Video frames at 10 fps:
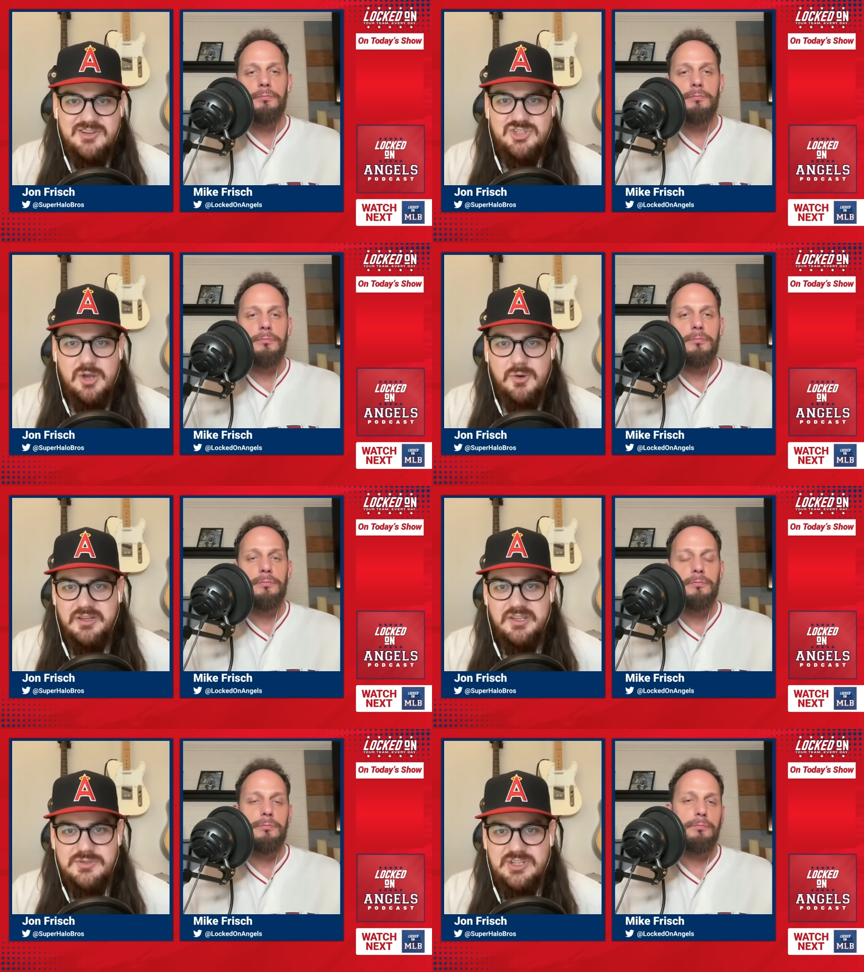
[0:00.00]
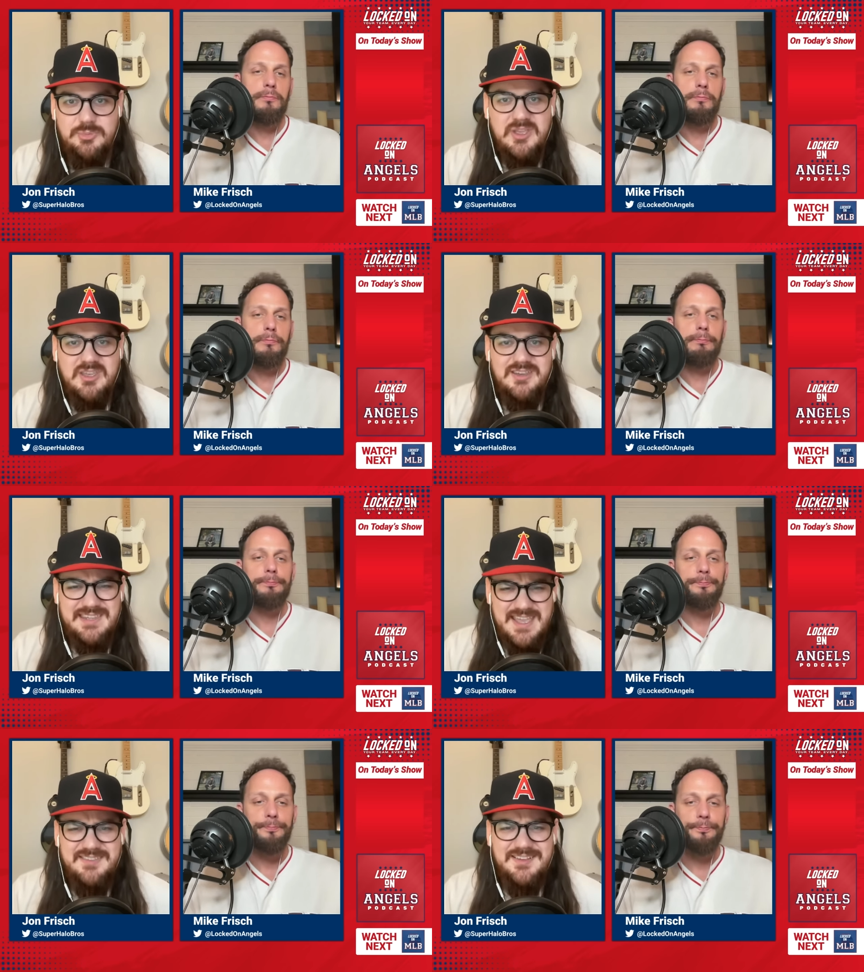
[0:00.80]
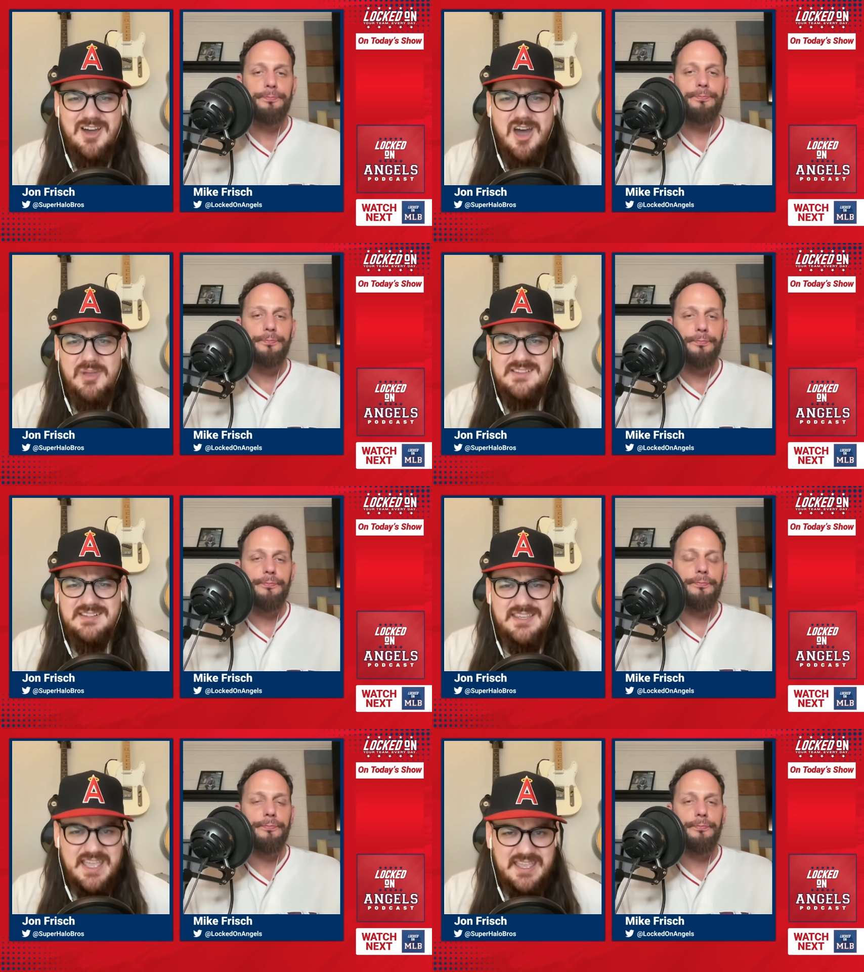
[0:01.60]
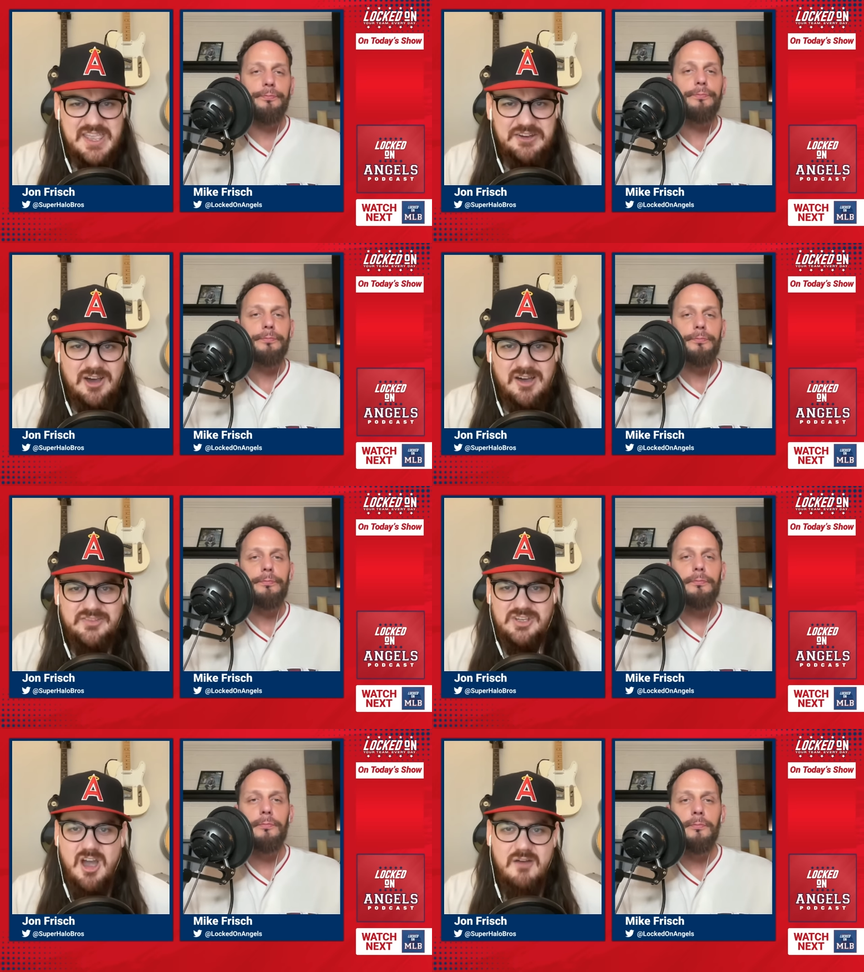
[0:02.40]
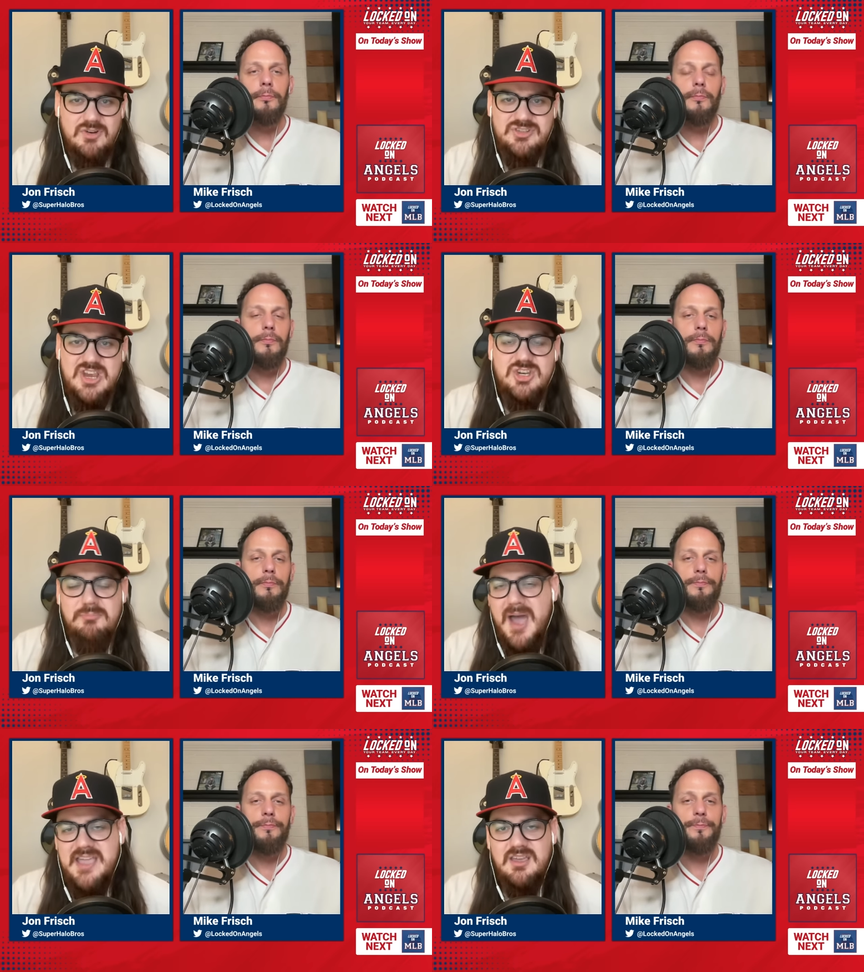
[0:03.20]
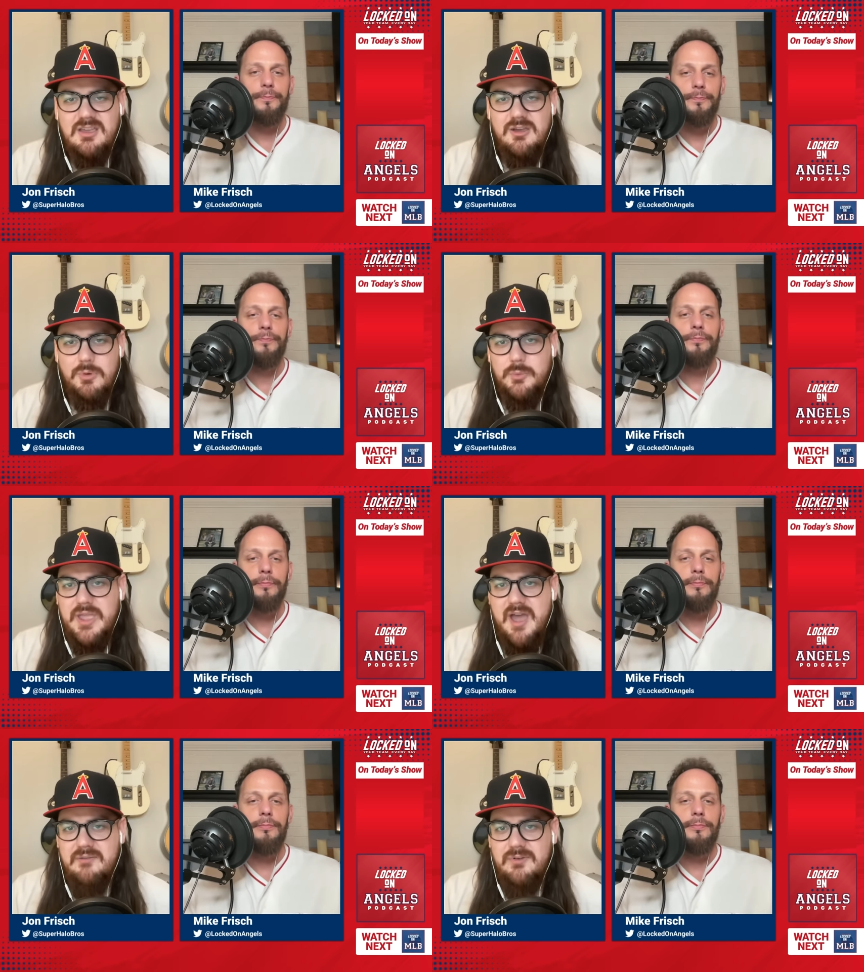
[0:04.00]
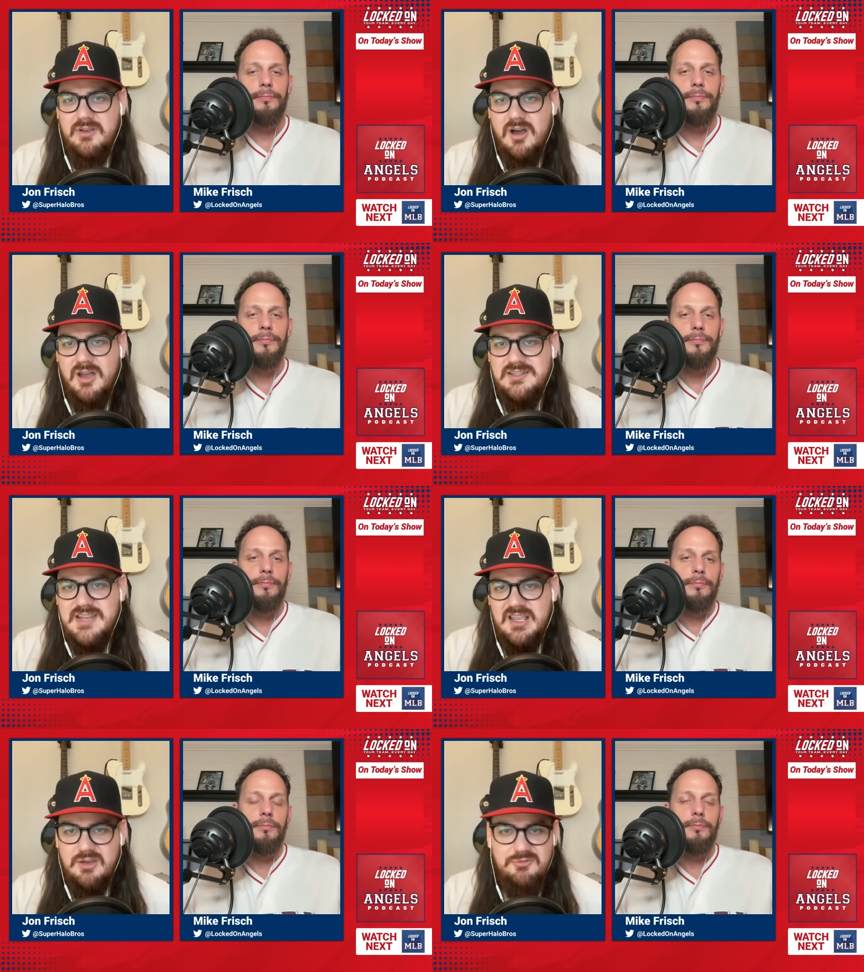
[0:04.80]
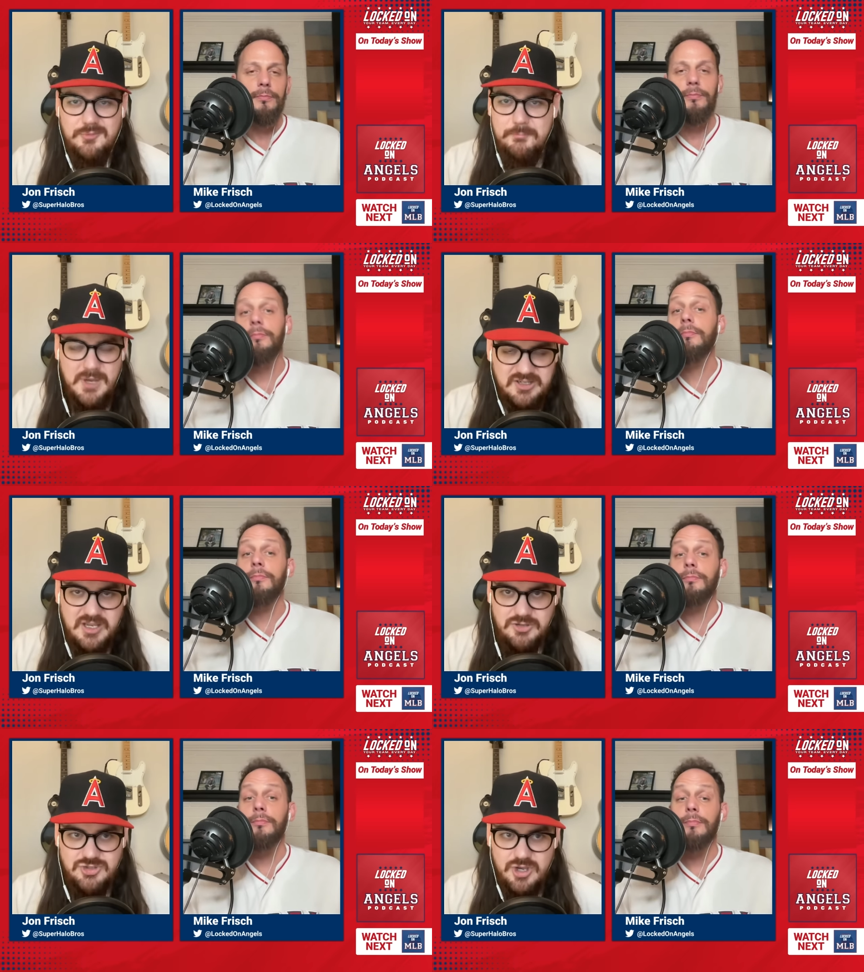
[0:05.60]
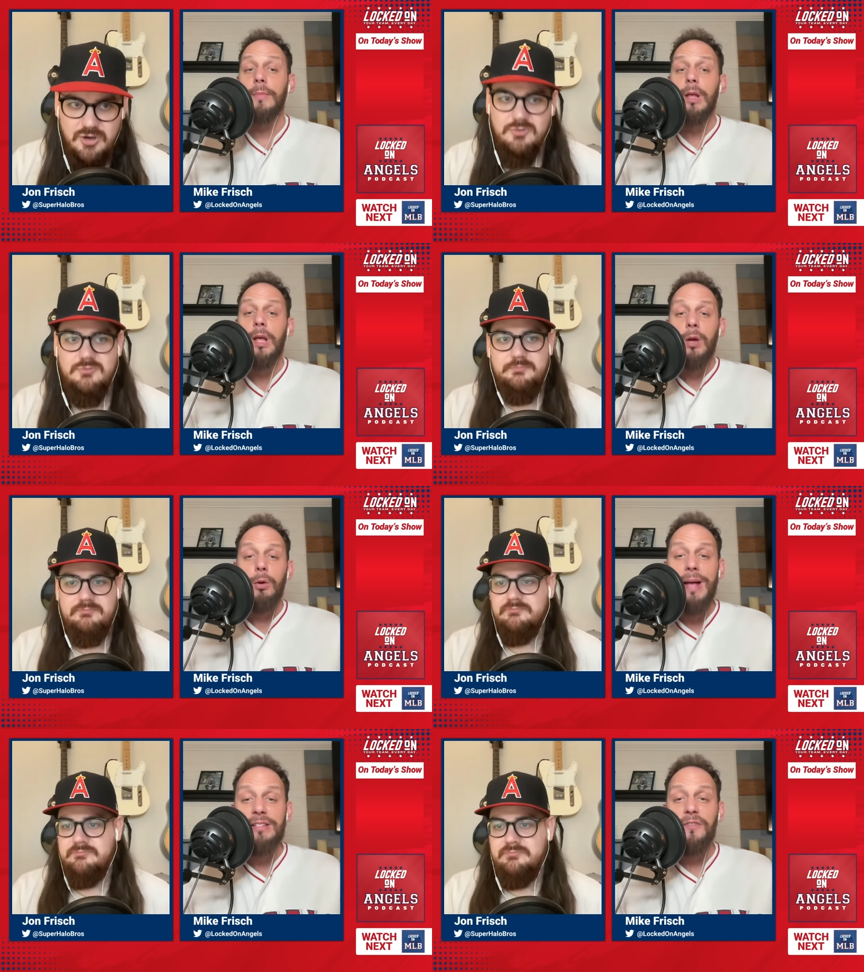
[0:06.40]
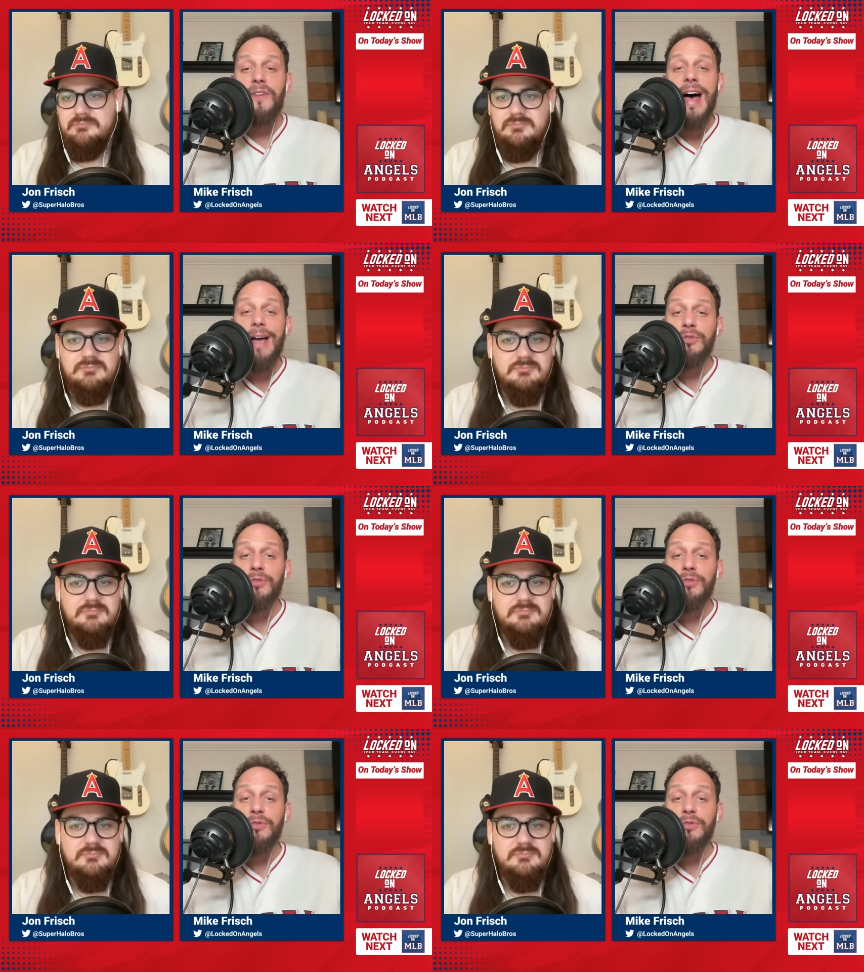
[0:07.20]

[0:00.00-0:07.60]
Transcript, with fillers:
Speaker 1: show on YouTube. Get in the comments and get in on the conversation. Mike, what do we have on deck for Monday's show? We're back to five